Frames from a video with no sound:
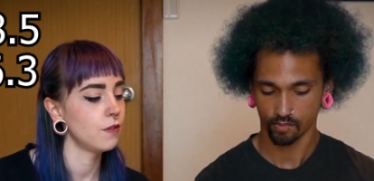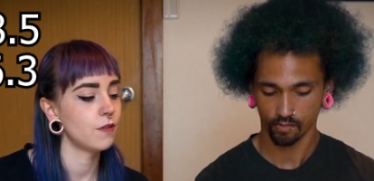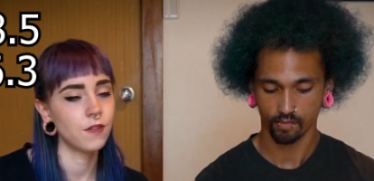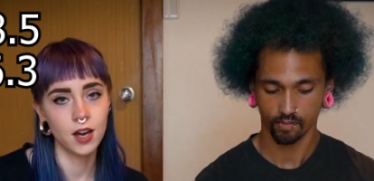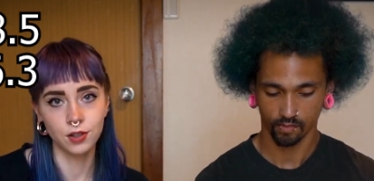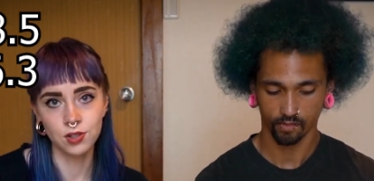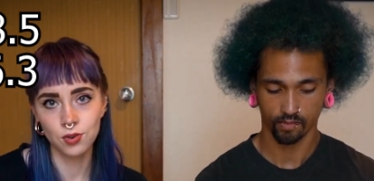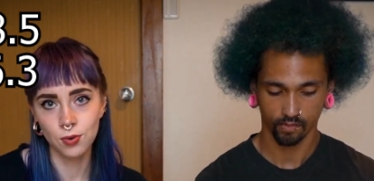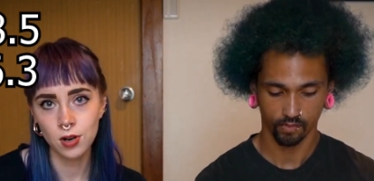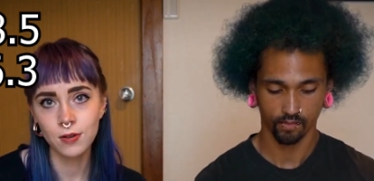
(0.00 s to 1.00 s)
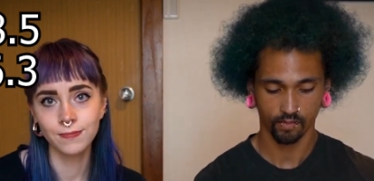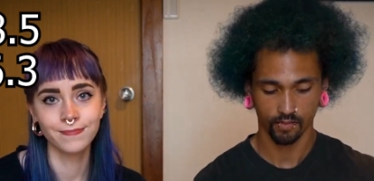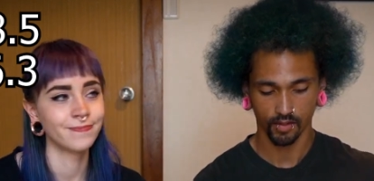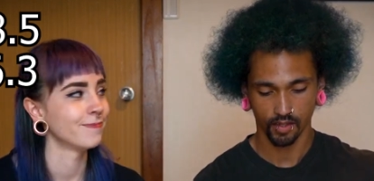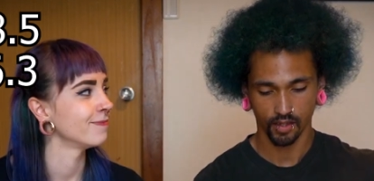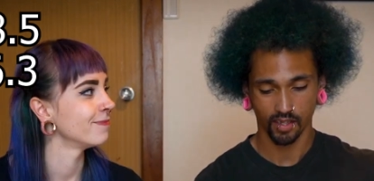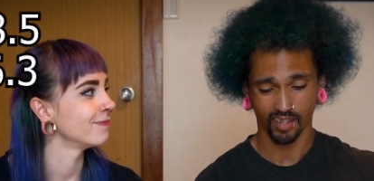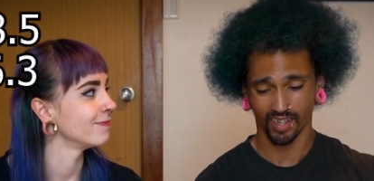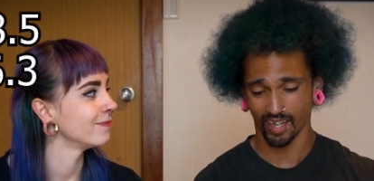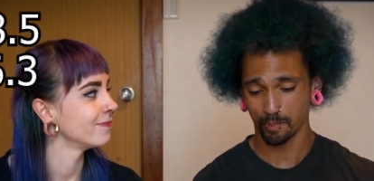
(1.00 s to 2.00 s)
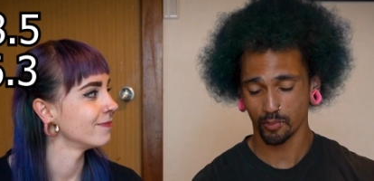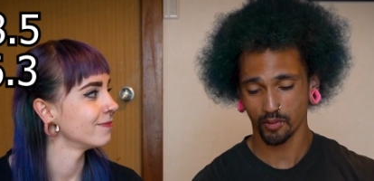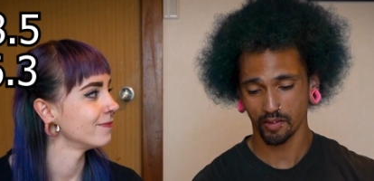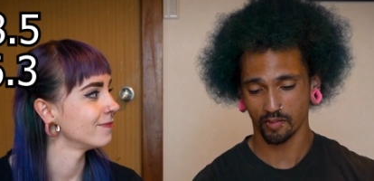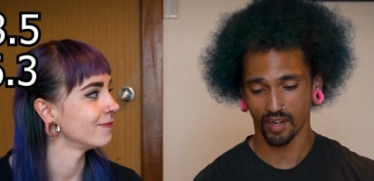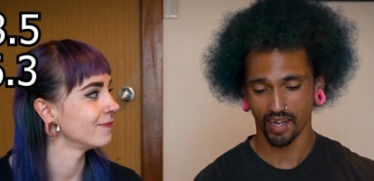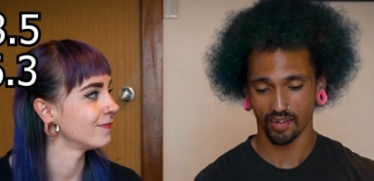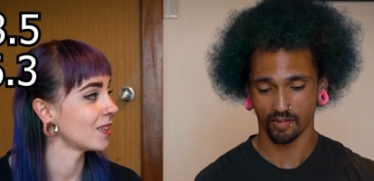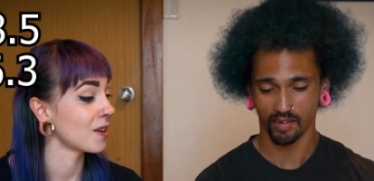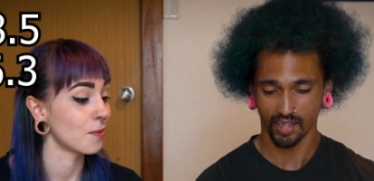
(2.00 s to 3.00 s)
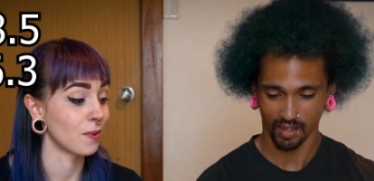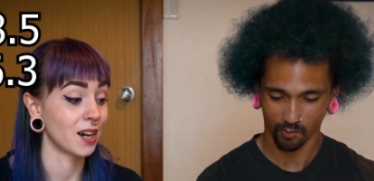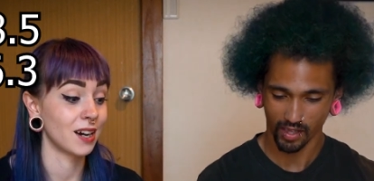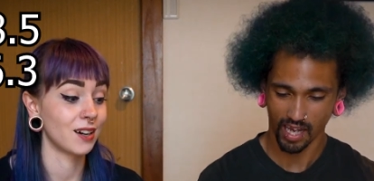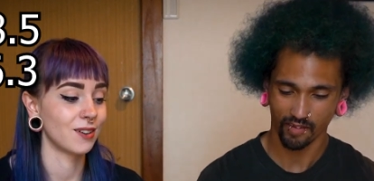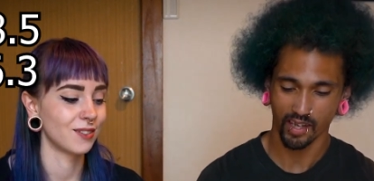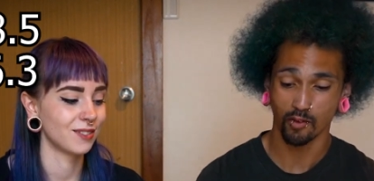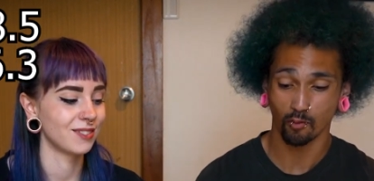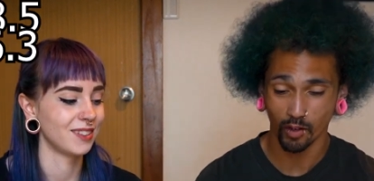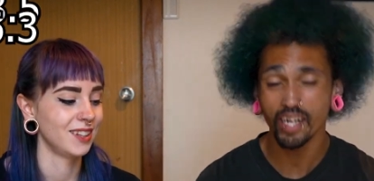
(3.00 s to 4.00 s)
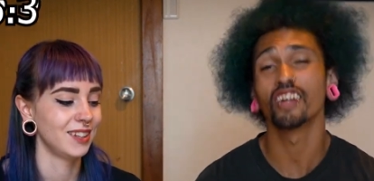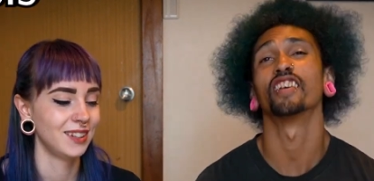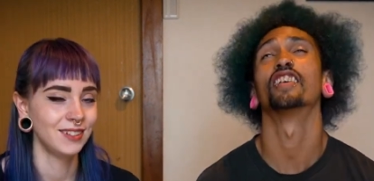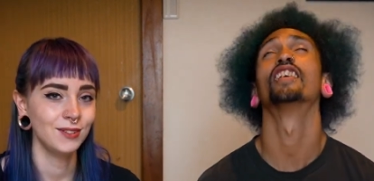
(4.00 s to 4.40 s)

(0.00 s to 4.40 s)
Speaker 1: Final score
Speaker 2: 9.5. Wow. We have a winner. 9.5.